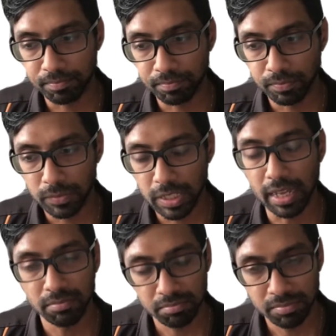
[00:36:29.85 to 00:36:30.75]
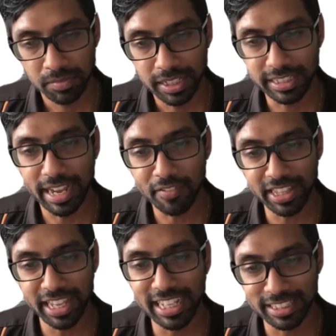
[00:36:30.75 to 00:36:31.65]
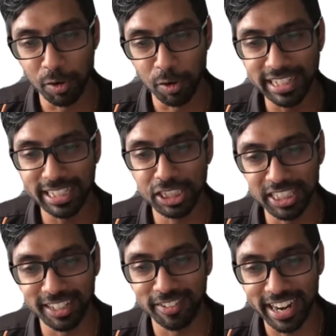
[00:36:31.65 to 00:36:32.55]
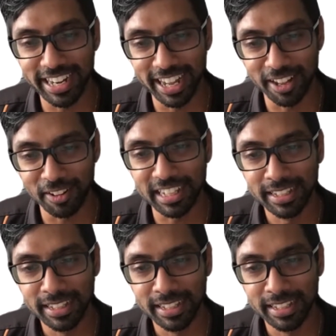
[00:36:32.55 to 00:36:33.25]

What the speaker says: yeah, it's everything is going digital right now.